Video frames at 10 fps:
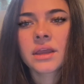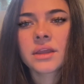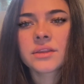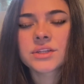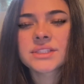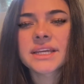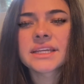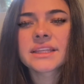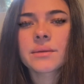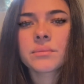They're
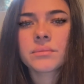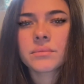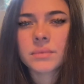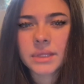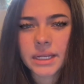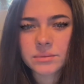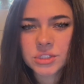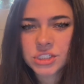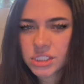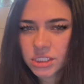saying that
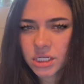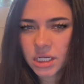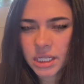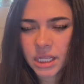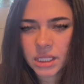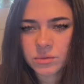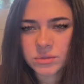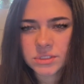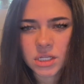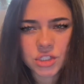Machine Gun Kelly
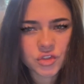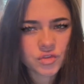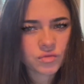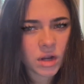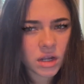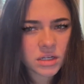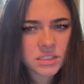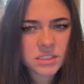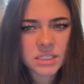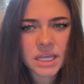was on
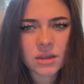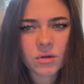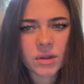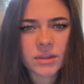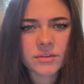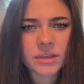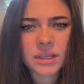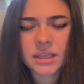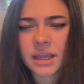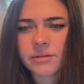drugs.
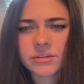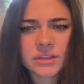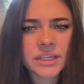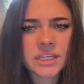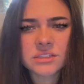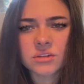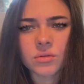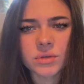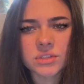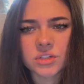I feel like he's
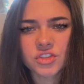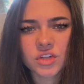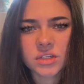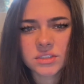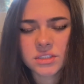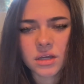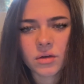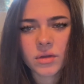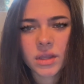always on drugs though.